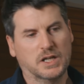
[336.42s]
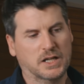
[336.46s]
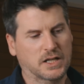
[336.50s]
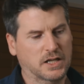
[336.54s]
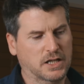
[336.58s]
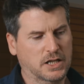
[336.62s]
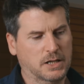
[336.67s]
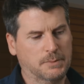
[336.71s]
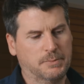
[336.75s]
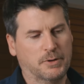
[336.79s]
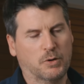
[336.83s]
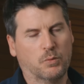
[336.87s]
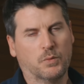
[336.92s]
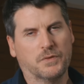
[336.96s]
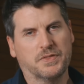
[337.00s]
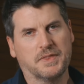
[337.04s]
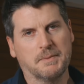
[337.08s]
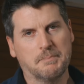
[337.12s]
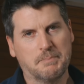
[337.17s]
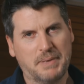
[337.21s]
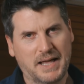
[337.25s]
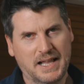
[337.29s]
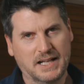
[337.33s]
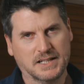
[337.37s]
a little bit with the
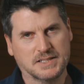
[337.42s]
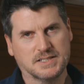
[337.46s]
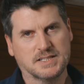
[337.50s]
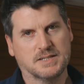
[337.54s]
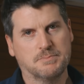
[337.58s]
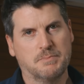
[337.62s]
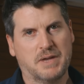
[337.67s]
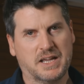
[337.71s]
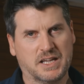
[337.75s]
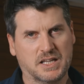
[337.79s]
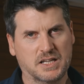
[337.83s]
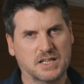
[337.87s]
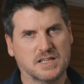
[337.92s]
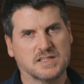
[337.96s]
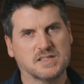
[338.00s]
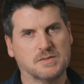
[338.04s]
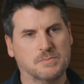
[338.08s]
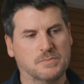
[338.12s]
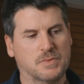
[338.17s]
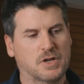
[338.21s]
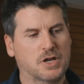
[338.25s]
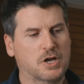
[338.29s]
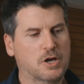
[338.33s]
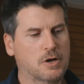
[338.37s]
belt mechanism,
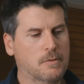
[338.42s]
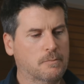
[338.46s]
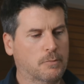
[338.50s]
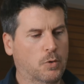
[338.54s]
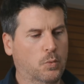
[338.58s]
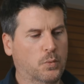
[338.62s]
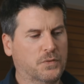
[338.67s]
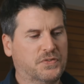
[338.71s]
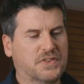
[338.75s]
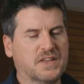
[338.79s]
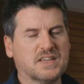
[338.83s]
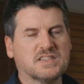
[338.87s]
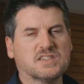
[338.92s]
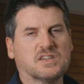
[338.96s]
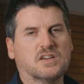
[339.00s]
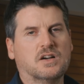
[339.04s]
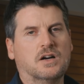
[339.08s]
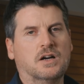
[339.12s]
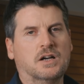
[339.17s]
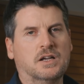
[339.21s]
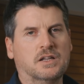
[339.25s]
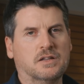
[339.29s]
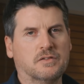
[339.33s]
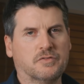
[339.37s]
but with this
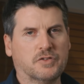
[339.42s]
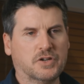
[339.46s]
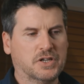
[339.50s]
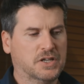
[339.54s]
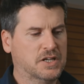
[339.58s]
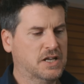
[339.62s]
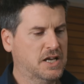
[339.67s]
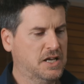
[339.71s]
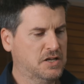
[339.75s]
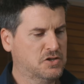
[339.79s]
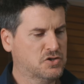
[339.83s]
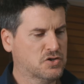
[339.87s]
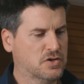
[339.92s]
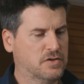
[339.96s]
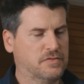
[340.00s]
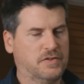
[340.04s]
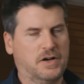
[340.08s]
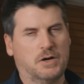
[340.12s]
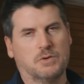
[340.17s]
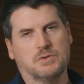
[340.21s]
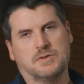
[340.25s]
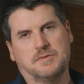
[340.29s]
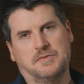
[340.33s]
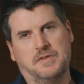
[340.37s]
guy, the very nature of
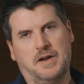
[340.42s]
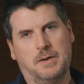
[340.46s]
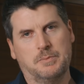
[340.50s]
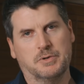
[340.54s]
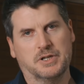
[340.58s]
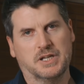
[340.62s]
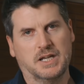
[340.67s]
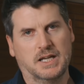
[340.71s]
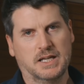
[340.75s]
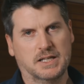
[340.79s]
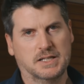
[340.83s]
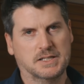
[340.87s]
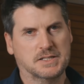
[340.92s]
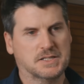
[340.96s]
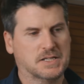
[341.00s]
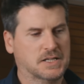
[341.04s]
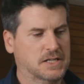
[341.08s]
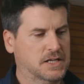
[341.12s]
how it's fabricated